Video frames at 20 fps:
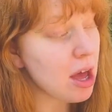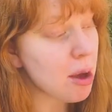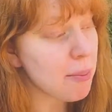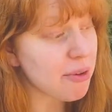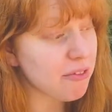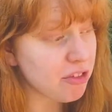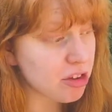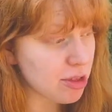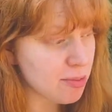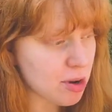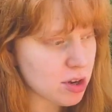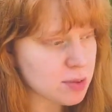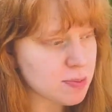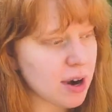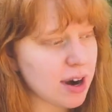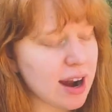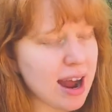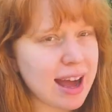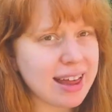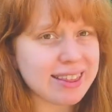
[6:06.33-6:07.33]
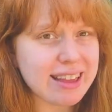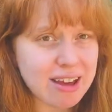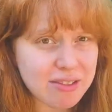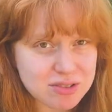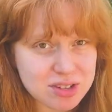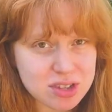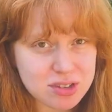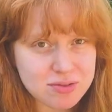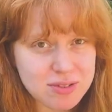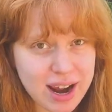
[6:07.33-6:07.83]
But for the most part, I
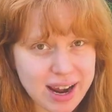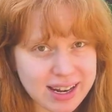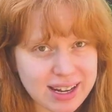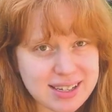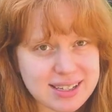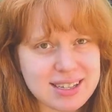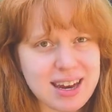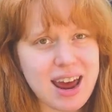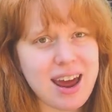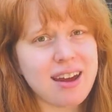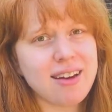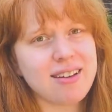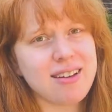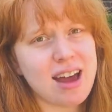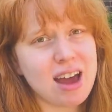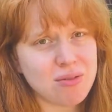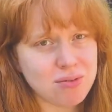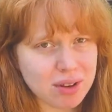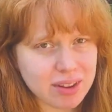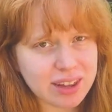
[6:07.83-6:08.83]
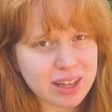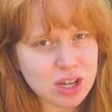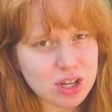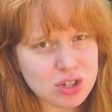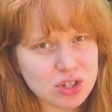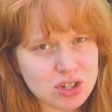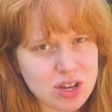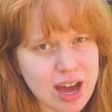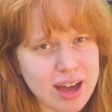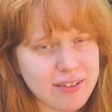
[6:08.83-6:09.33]
loved the writing style. I
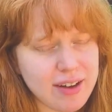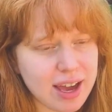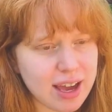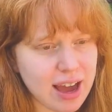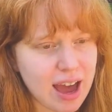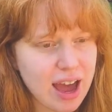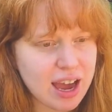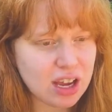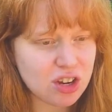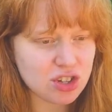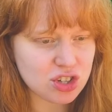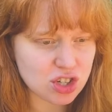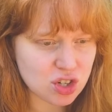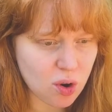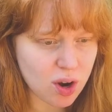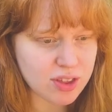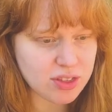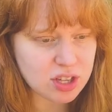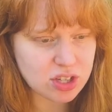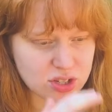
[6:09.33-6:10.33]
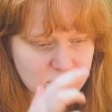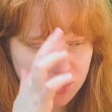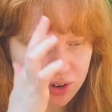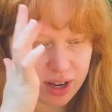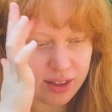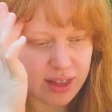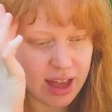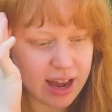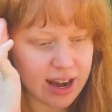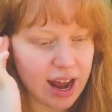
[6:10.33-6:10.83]
enjoyed the
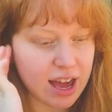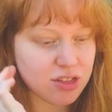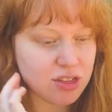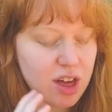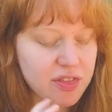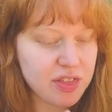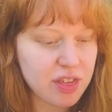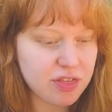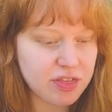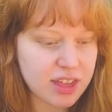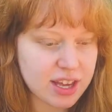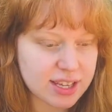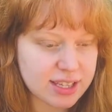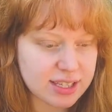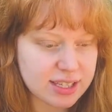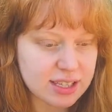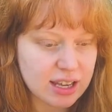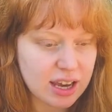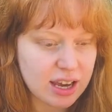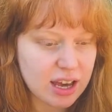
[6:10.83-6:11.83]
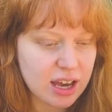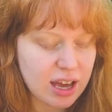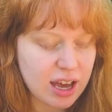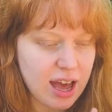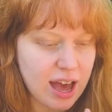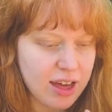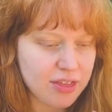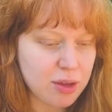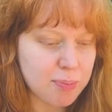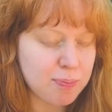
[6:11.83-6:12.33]
storyline. I thought that
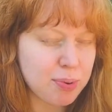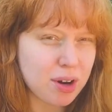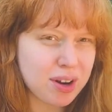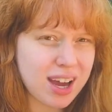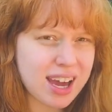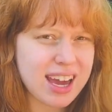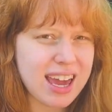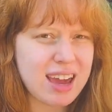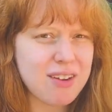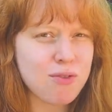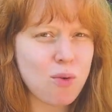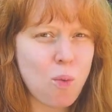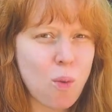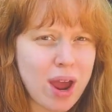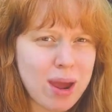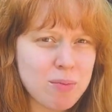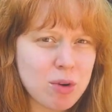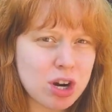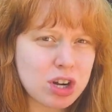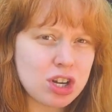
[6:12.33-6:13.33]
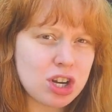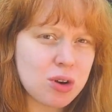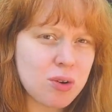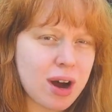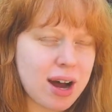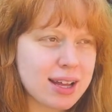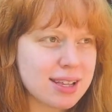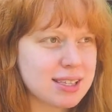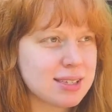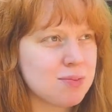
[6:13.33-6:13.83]
the book gave way more
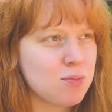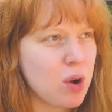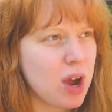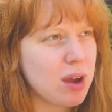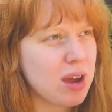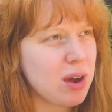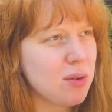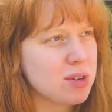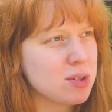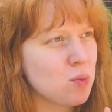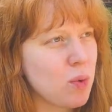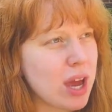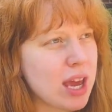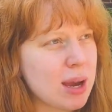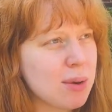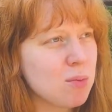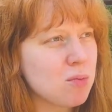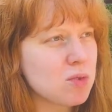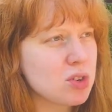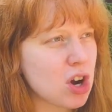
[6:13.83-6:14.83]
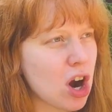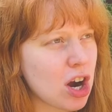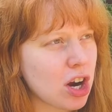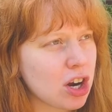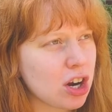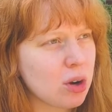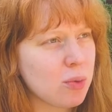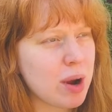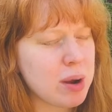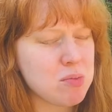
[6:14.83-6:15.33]
nuance, it was way
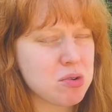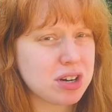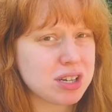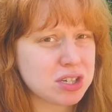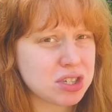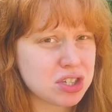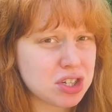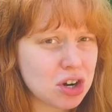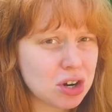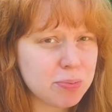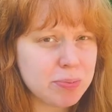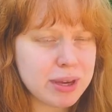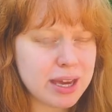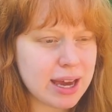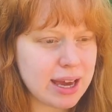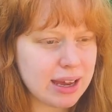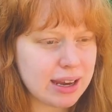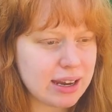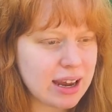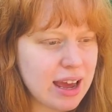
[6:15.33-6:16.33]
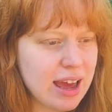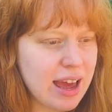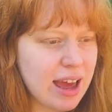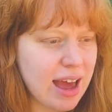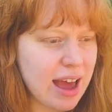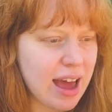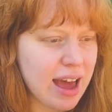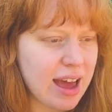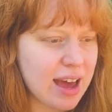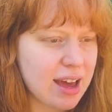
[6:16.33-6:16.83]
darker, way more dystopian.
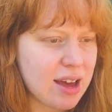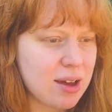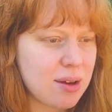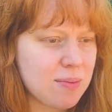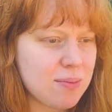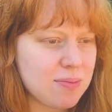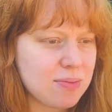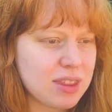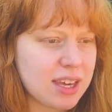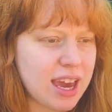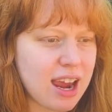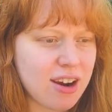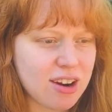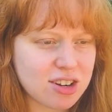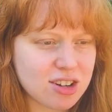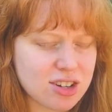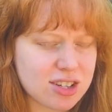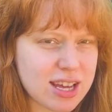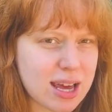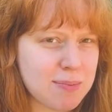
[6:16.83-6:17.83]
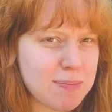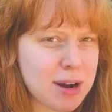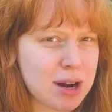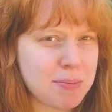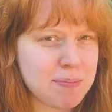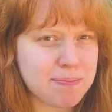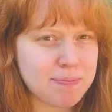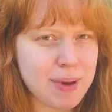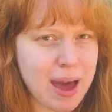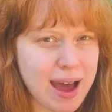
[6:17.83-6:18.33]
The characters had better
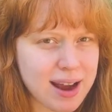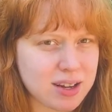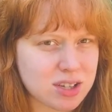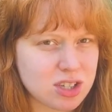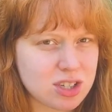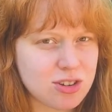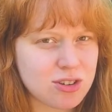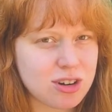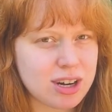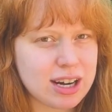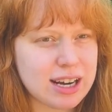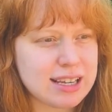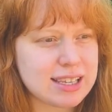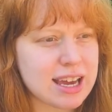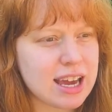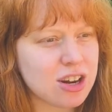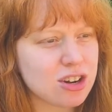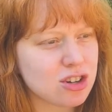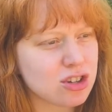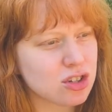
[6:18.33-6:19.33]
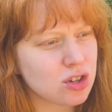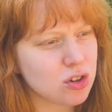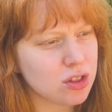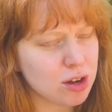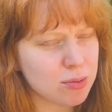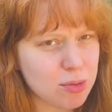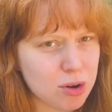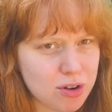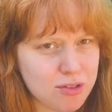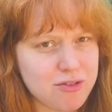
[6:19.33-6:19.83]
backstories. I understood
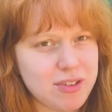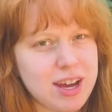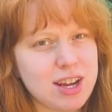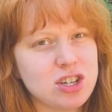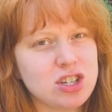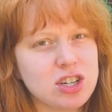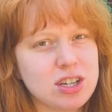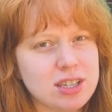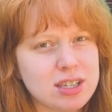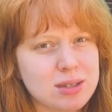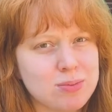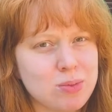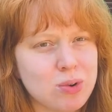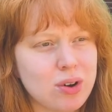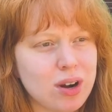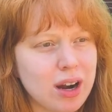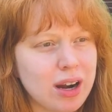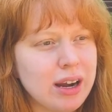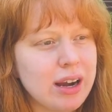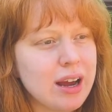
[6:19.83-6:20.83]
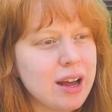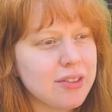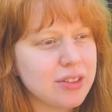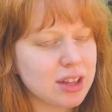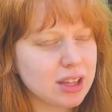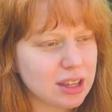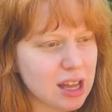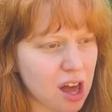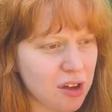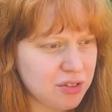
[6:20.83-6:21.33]
their motivations more.
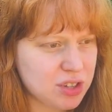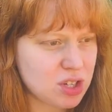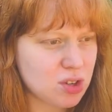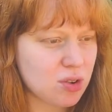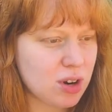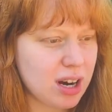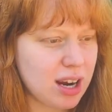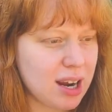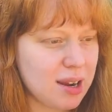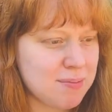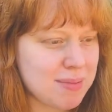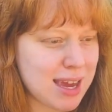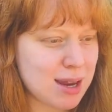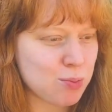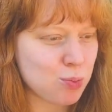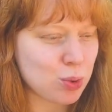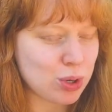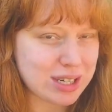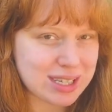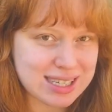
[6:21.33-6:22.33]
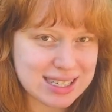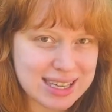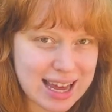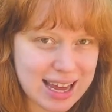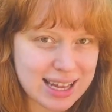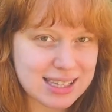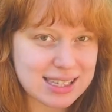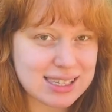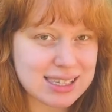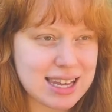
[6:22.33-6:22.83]
The love story made more
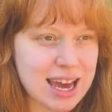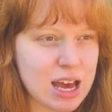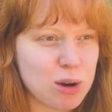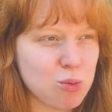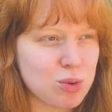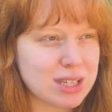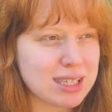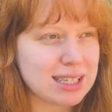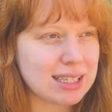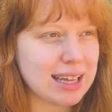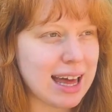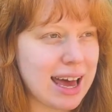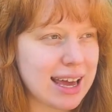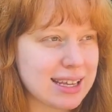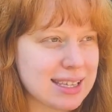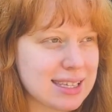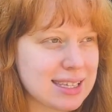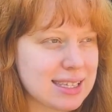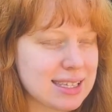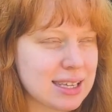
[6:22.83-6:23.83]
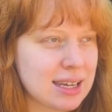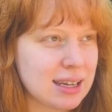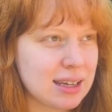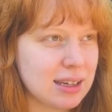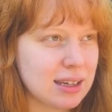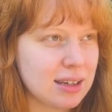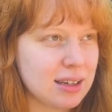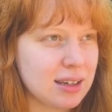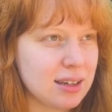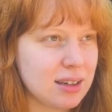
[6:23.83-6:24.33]
sense and was less,
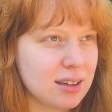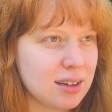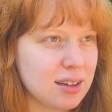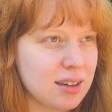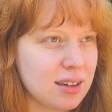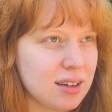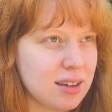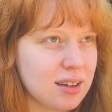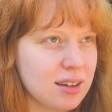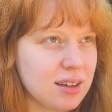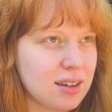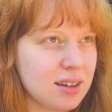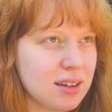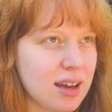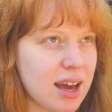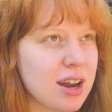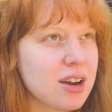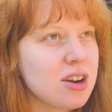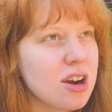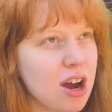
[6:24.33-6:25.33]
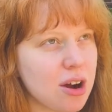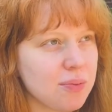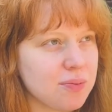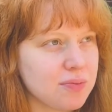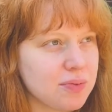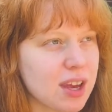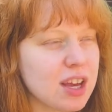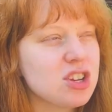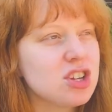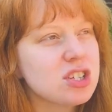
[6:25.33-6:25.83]
I don't know,
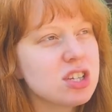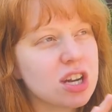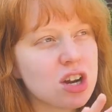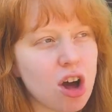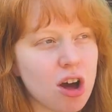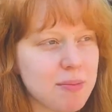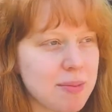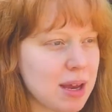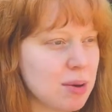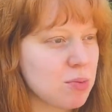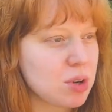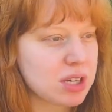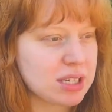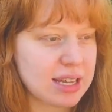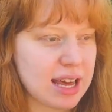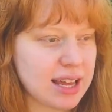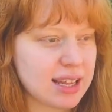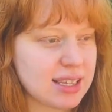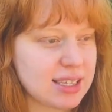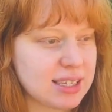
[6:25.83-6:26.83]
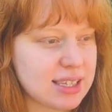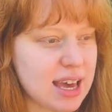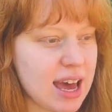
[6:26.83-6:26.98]
it all made more sense.